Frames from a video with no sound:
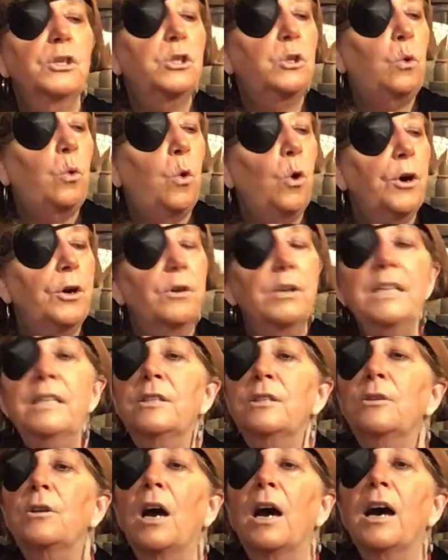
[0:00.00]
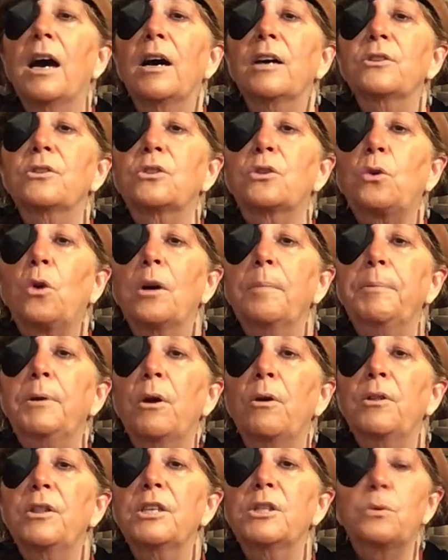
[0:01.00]
quarter in
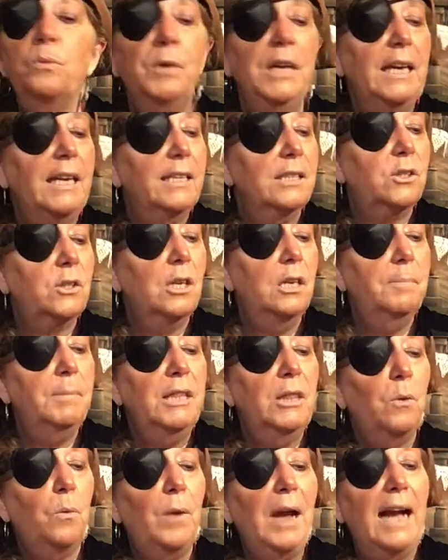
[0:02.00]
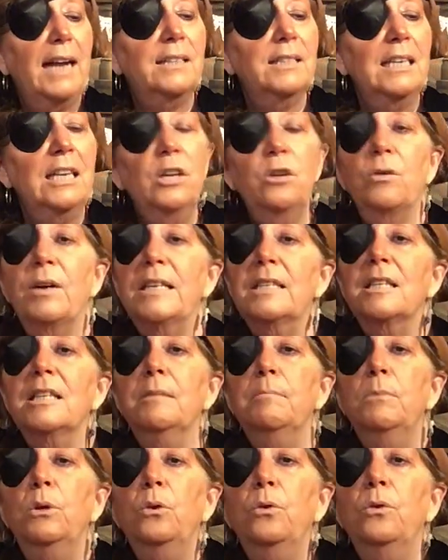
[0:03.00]
Scorpio this week. It's going to be the waxing crescent
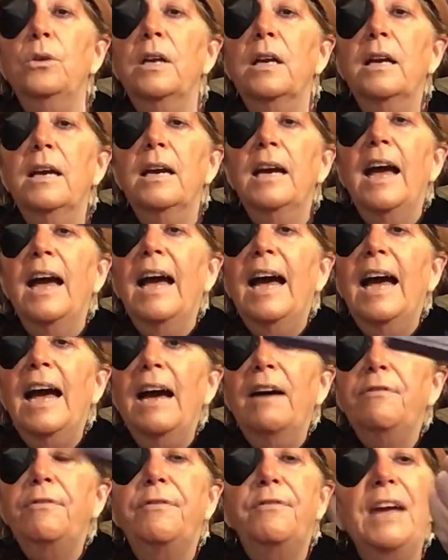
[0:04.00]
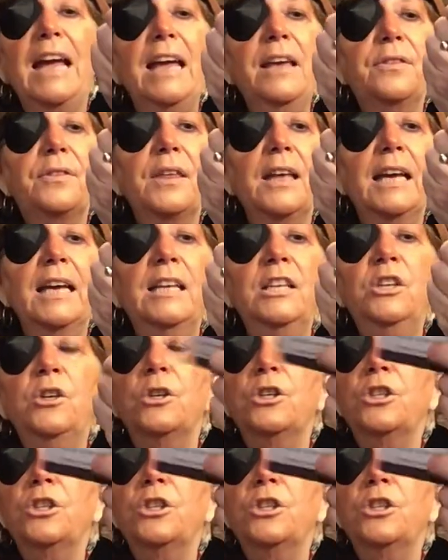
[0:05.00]
moon. Have faith in your